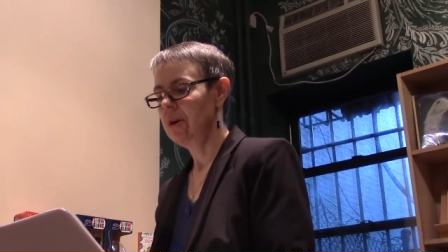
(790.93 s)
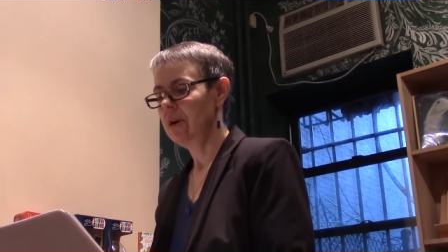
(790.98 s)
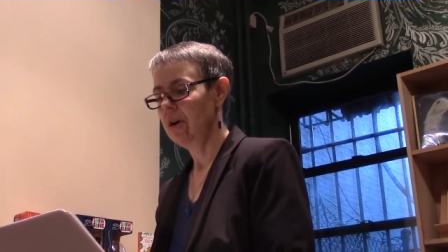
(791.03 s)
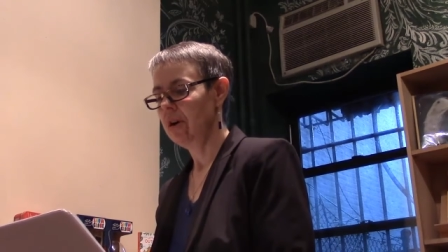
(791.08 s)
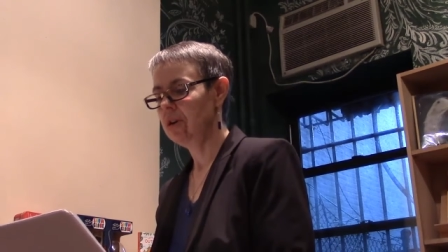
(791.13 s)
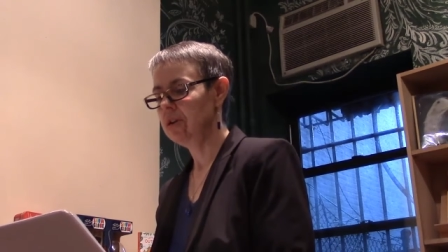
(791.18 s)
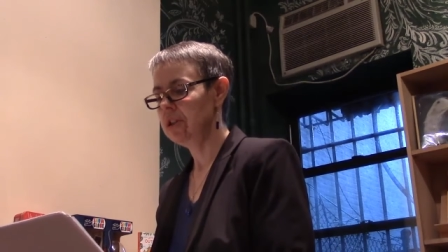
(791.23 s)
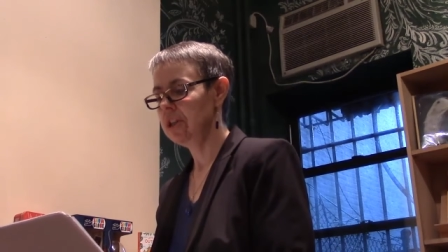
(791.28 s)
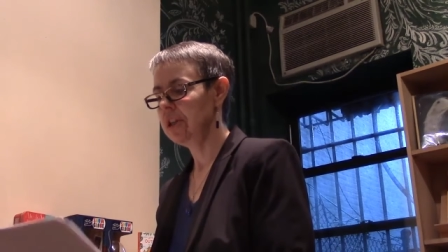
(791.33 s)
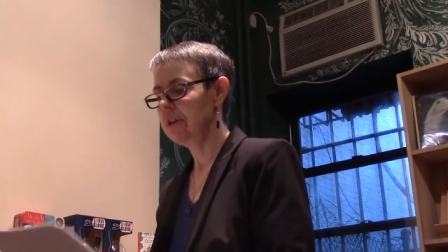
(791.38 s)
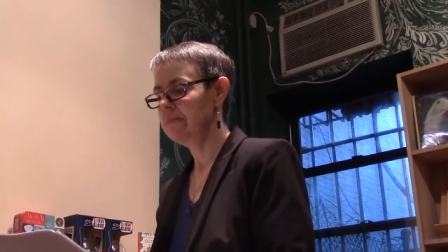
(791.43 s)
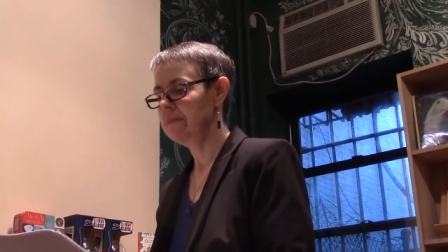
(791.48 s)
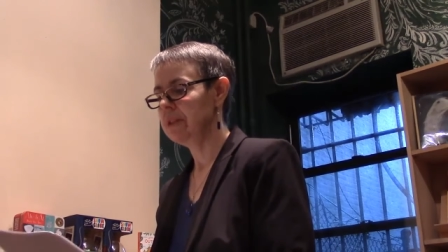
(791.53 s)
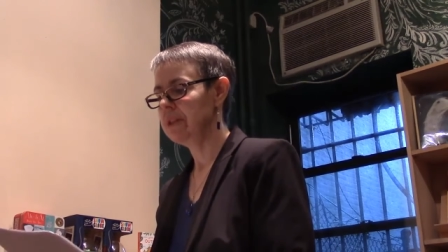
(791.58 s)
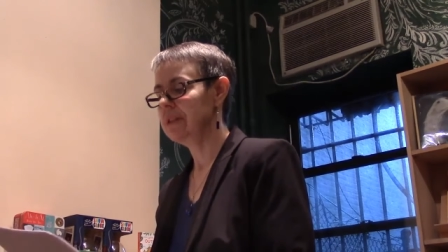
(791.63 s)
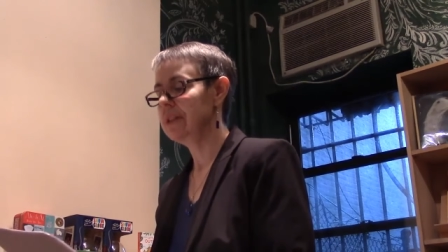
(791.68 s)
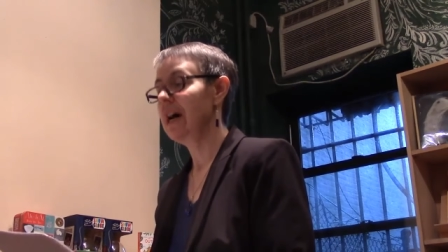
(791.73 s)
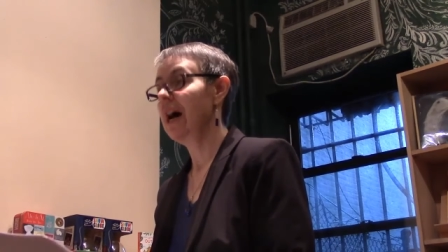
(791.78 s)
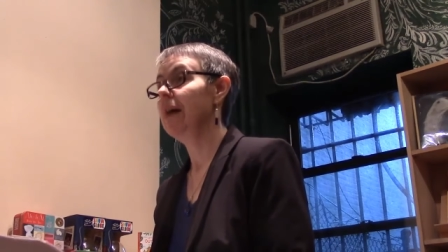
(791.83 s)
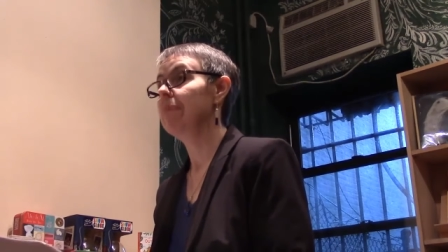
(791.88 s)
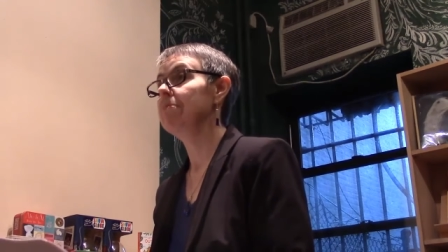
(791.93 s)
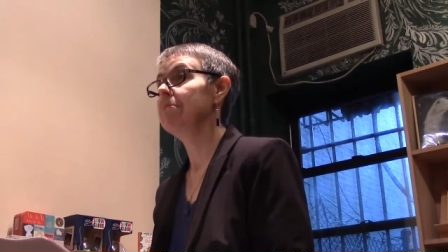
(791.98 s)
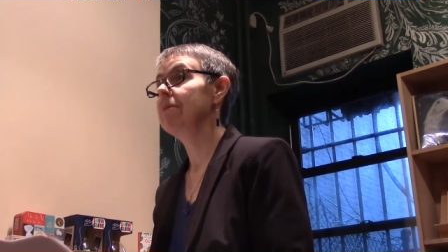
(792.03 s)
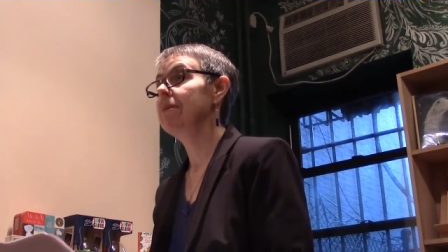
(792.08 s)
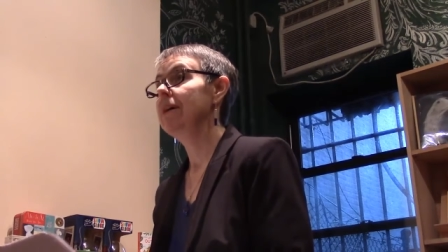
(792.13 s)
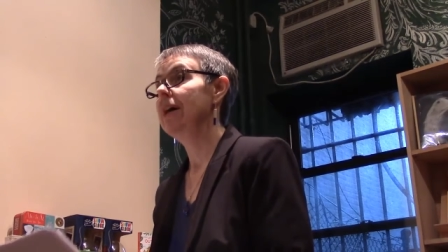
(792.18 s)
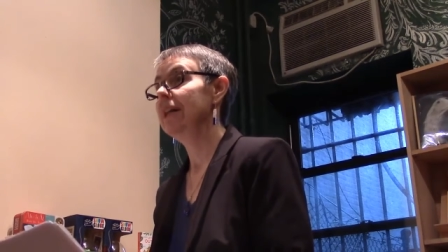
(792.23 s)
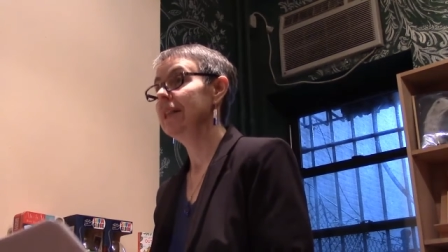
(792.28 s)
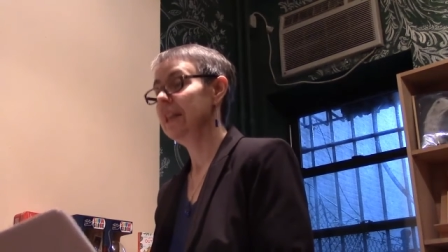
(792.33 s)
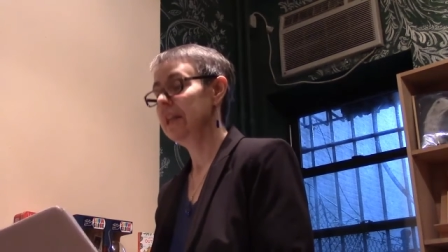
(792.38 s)
urging him to stop
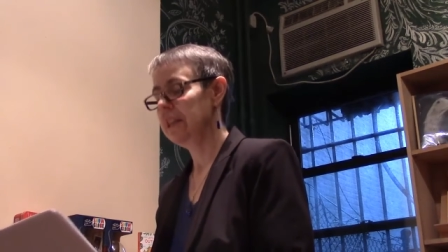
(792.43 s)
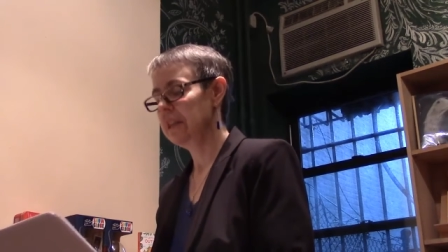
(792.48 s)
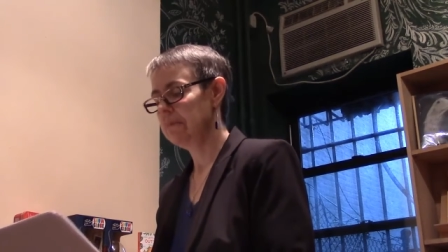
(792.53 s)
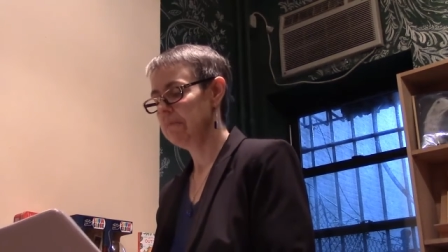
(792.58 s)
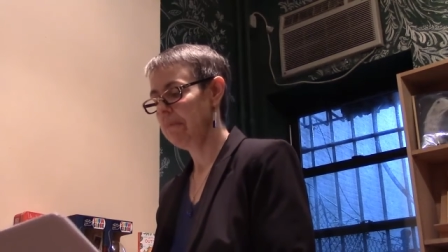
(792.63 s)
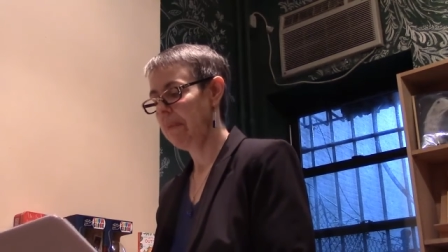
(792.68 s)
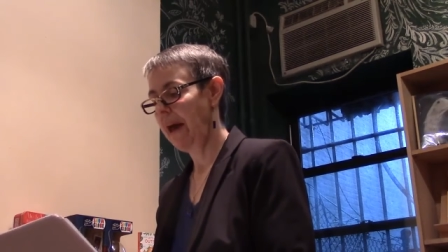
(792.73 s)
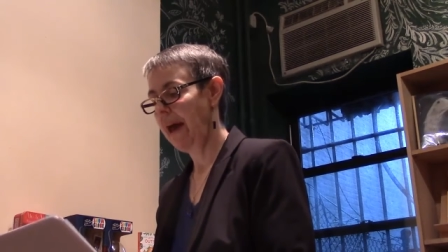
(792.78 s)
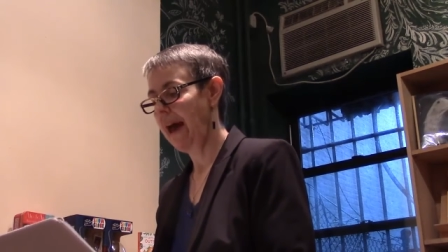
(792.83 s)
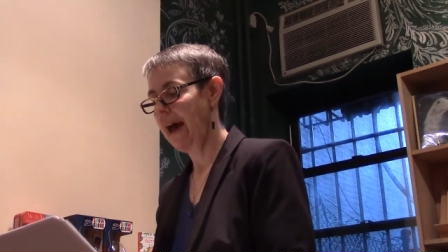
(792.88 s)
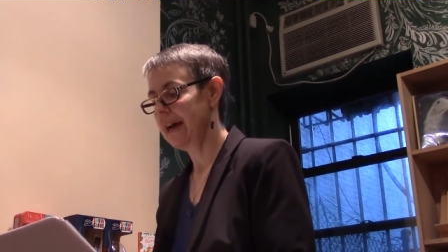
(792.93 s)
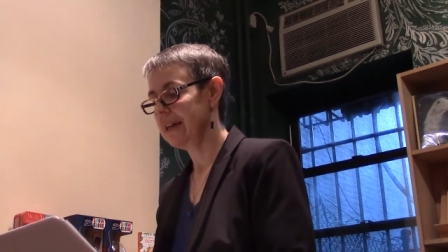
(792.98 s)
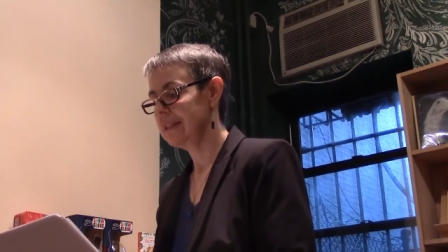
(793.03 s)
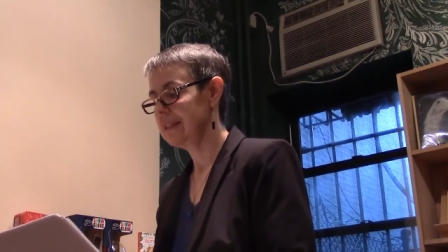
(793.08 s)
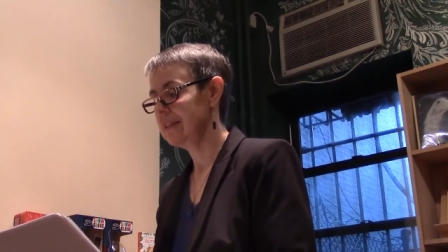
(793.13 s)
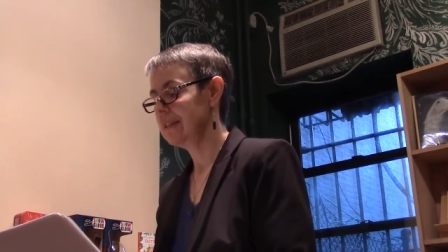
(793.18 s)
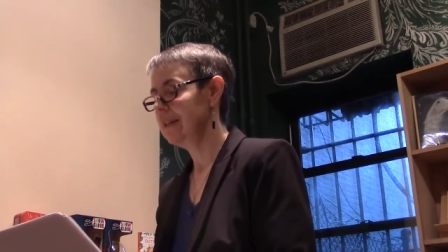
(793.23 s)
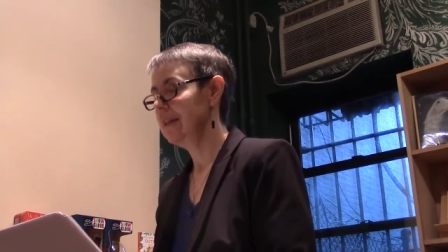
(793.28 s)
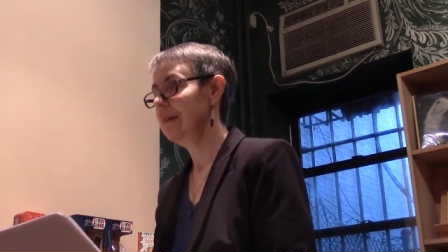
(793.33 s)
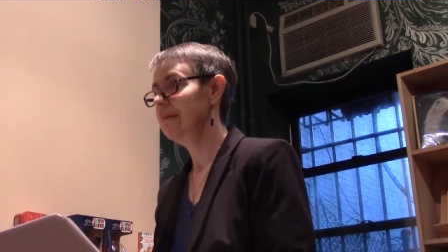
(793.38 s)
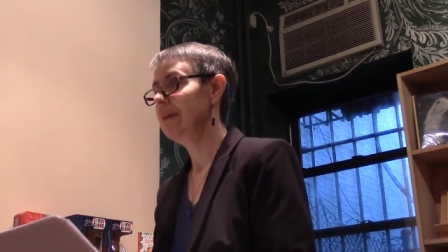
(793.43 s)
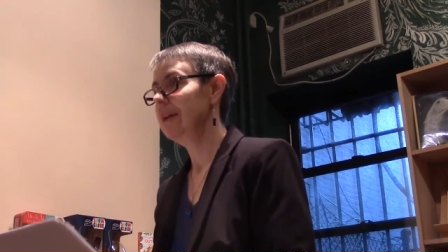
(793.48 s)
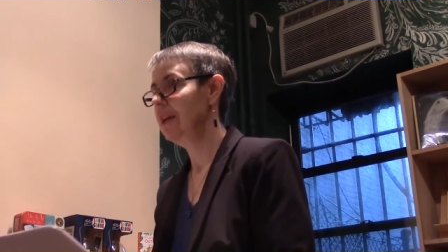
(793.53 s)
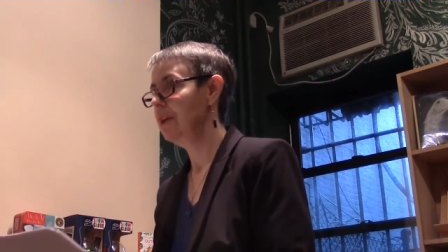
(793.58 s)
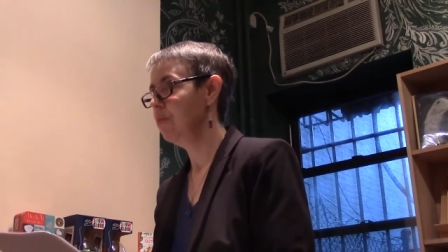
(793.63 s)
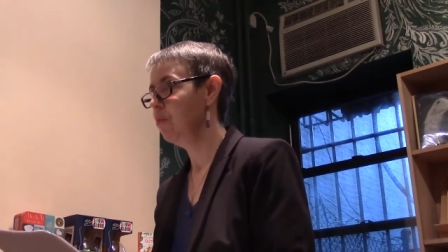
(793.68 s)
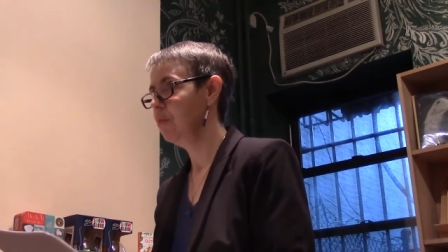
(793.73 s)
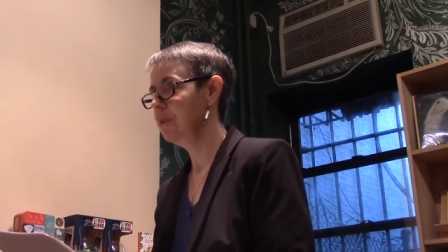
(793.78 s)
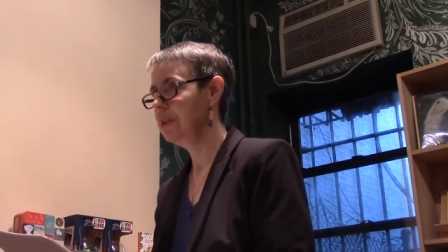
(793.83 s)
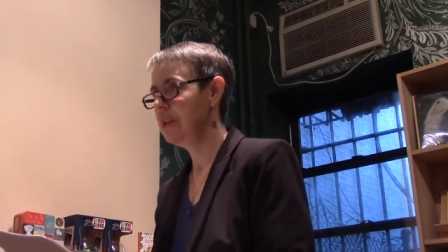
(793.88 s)
and let them pass. He
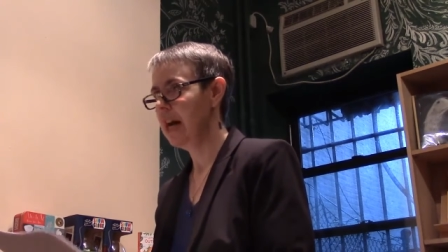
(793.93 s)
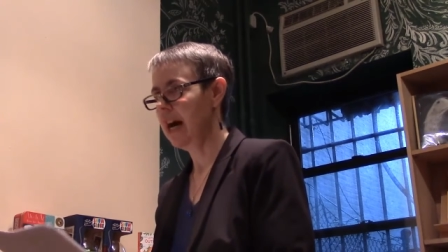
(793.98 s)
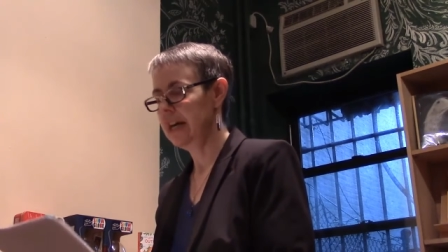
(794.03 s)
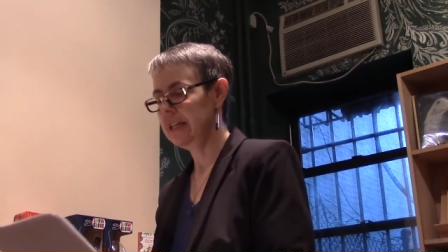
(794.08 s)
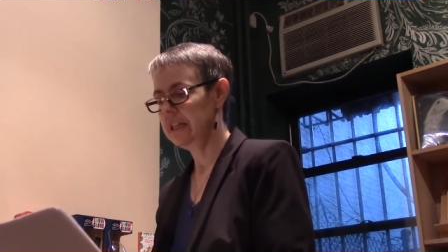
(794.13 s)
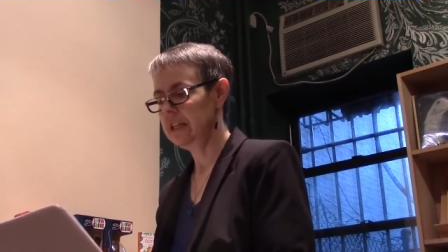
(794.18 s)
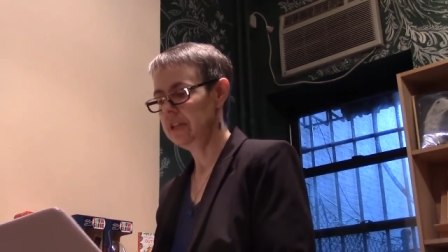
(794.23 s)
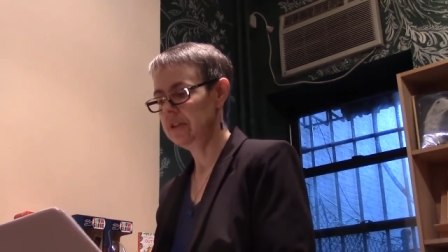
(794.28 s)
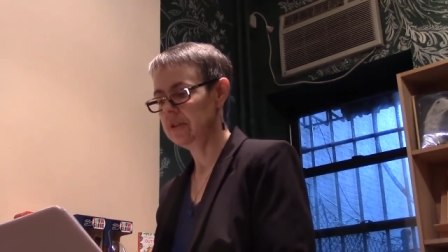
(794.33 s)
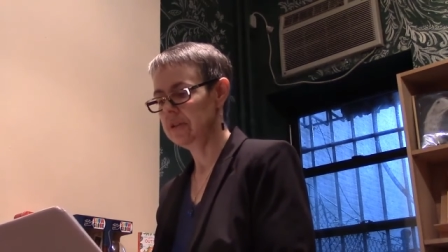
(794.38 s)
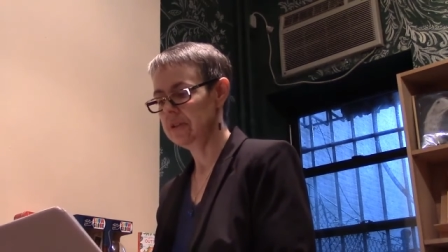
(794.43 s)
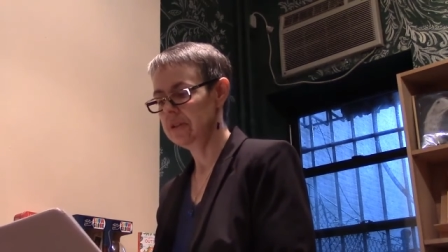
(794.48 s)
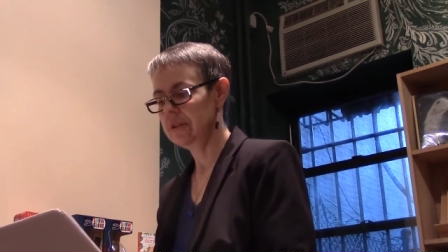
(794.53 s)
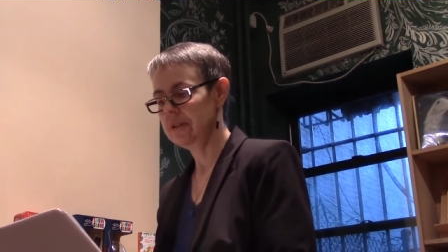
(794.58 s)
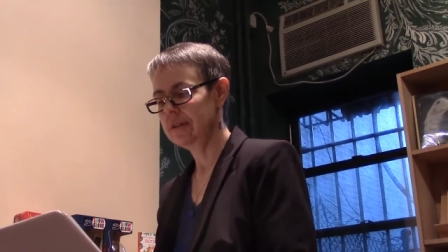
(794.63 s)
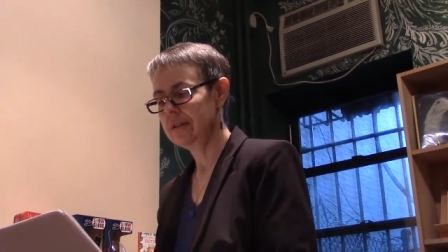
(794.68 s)
would not yield.